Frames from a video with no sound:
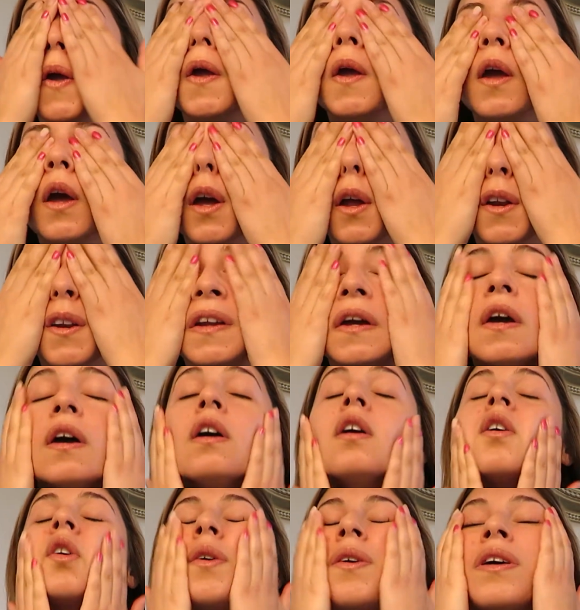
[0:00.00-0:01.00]
And
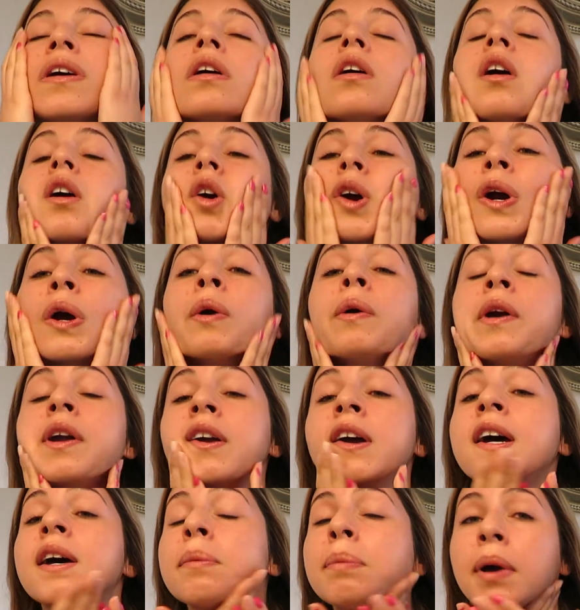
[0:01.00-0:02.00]

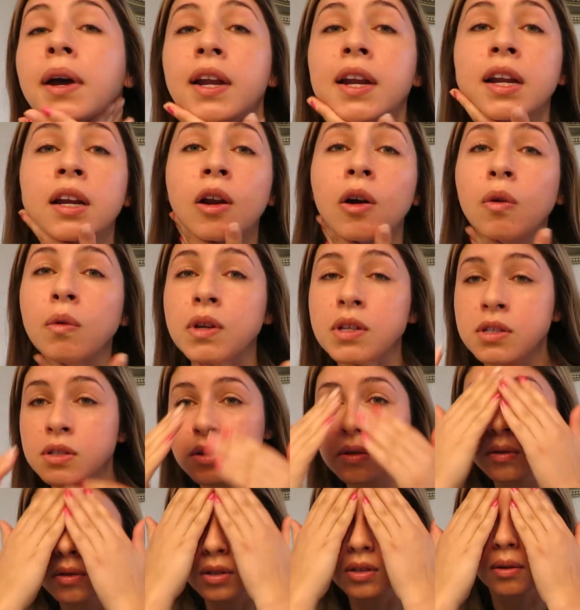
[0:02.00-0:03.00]
growing up, I didn't always
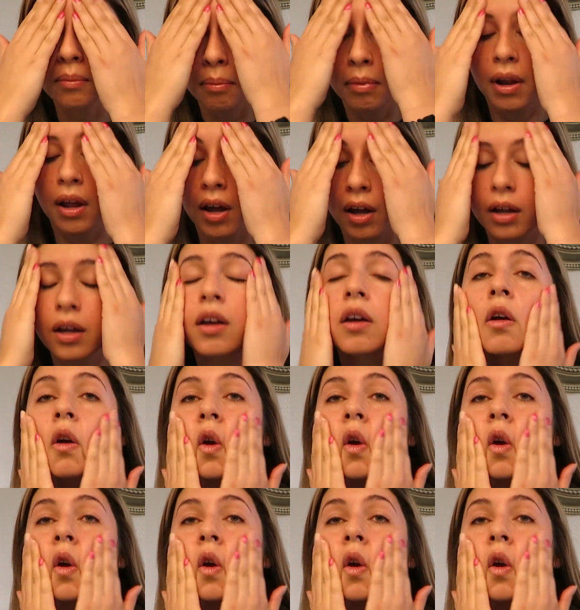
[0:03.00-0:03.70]
use sunblock,